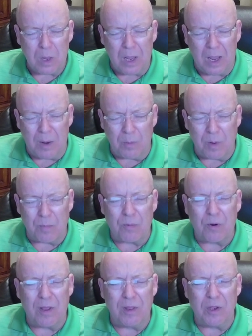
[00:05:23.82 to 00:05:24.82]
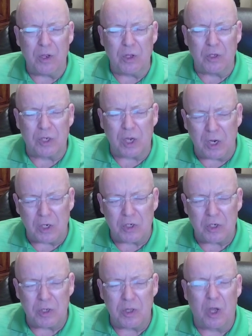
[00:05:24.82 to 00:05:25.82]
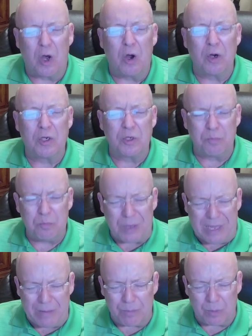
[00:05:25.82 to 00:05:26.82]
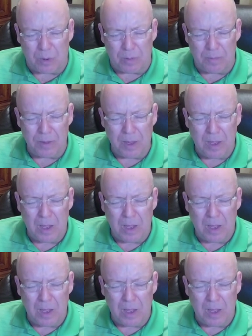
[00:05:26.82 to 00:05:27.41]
And we pray that you'll touch the hearts of people